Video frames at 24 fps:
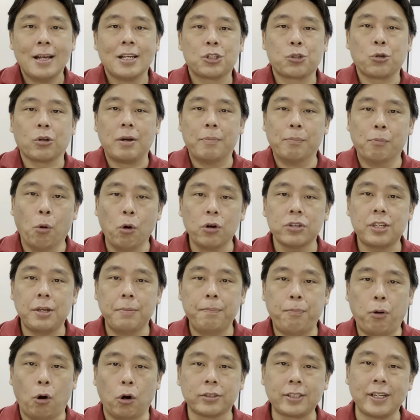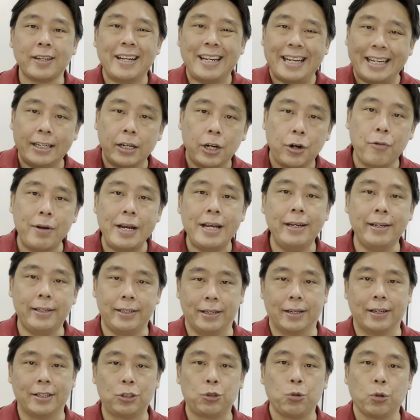So the most important
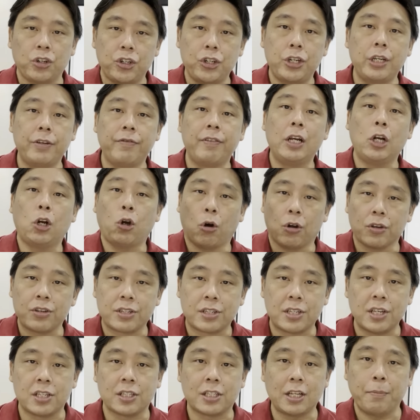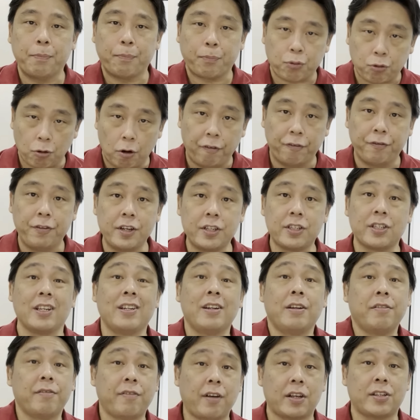ingredient to achieving consistent profits
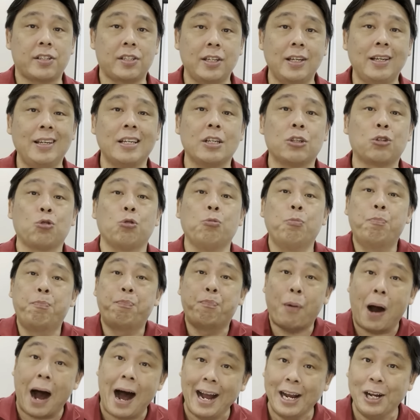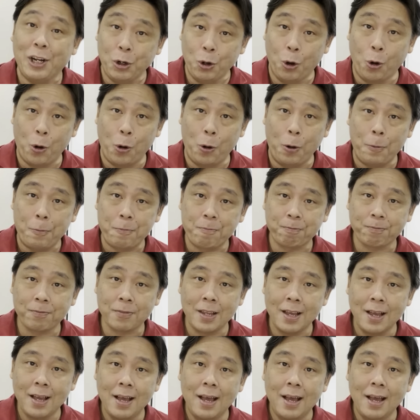in investing is to buy low